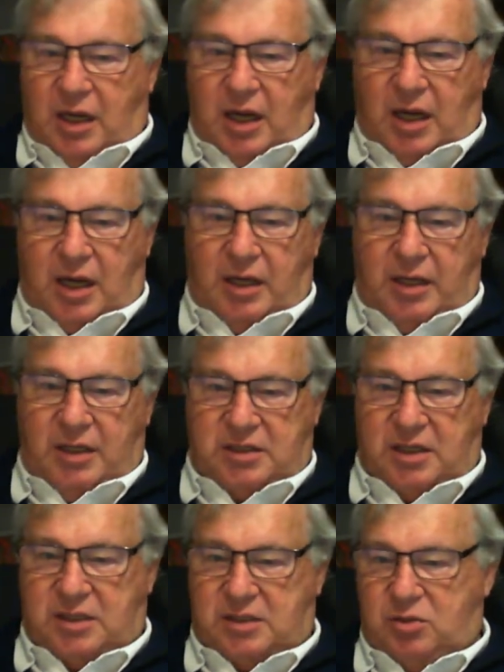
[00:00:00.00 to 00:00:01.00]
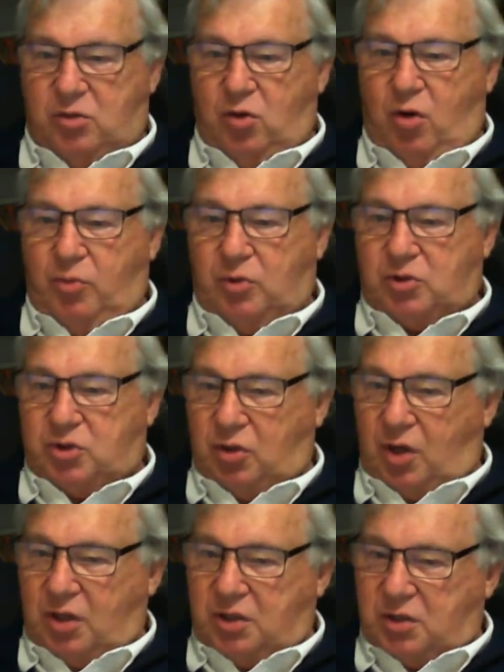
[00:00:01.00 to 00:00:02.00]
Uh, is this normal? Should
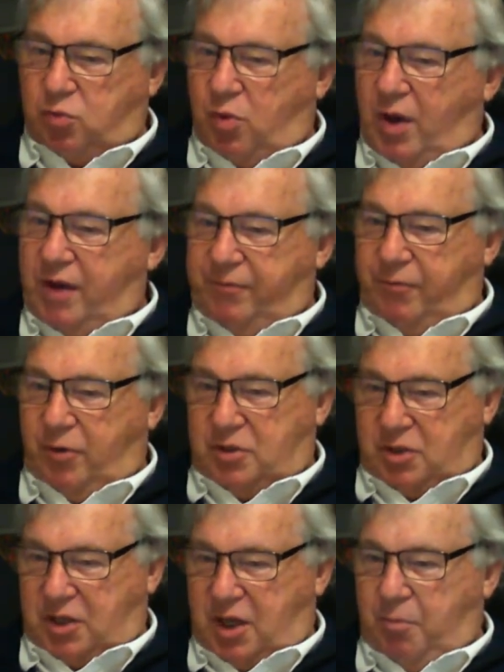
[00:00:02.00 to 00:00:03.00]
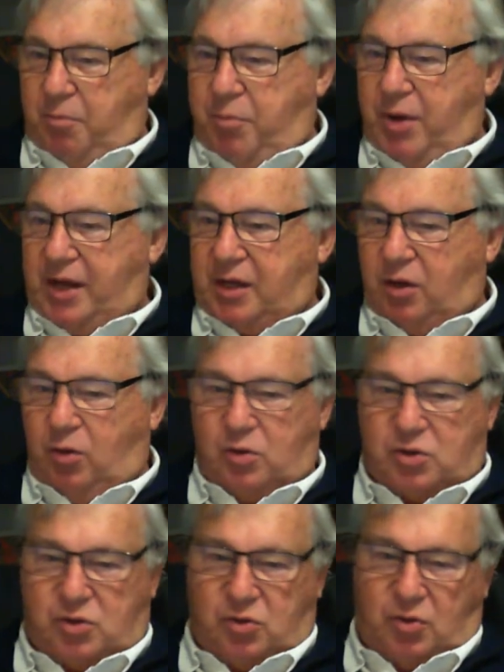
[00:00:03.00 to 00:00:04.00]
I just wait for it to come back, or
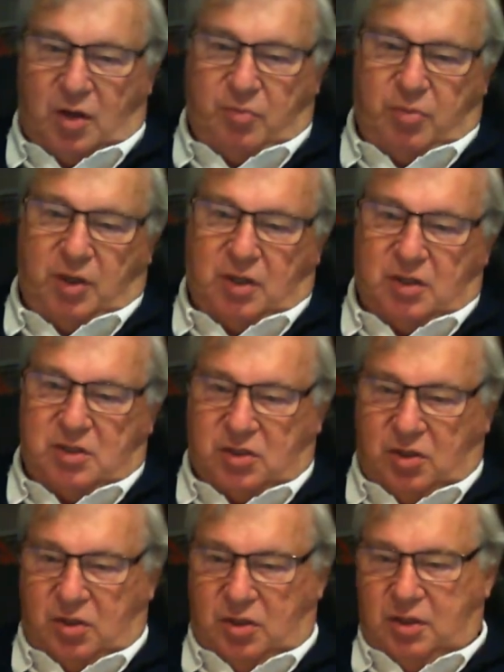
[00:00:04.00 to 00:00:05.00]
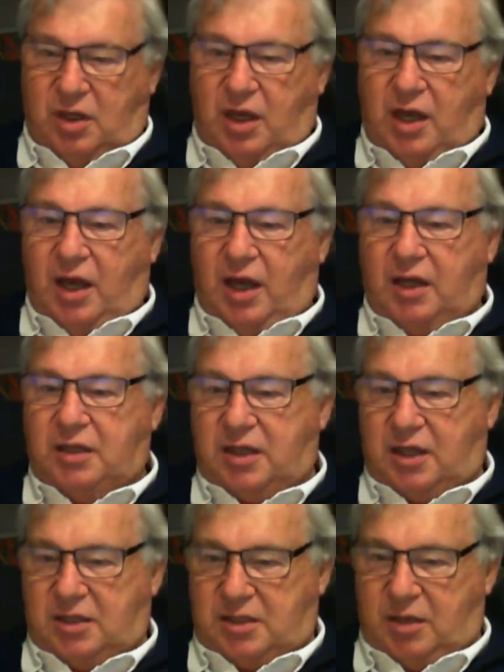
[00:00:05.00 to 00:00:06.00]
should I be concerned and
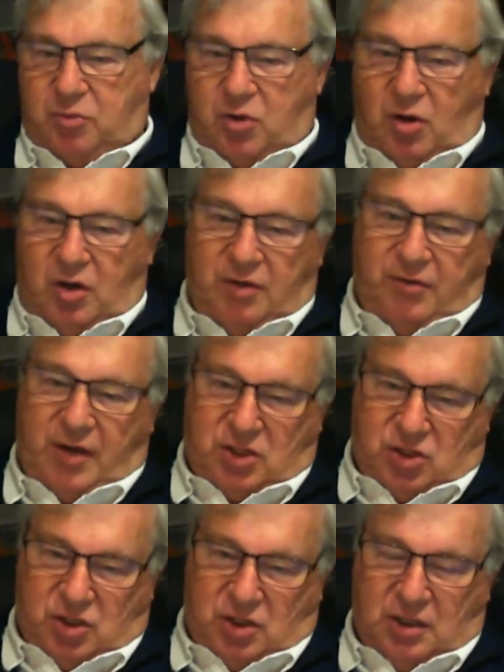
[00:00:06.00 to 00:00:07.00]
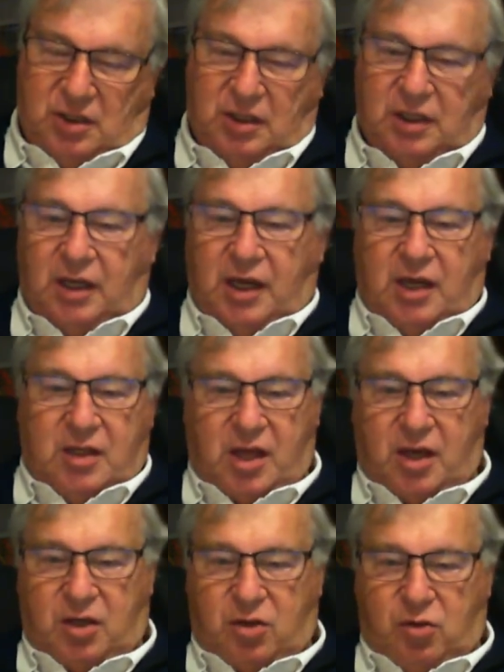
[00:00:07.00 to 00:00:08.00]
take some kind of action?
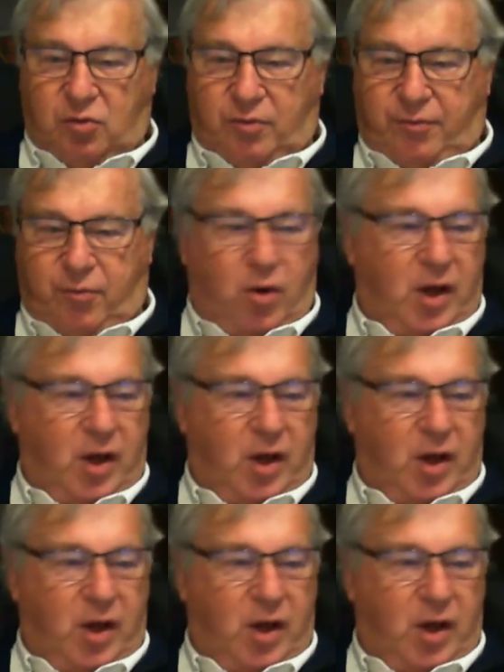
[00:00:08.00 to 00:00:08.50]
Thank you for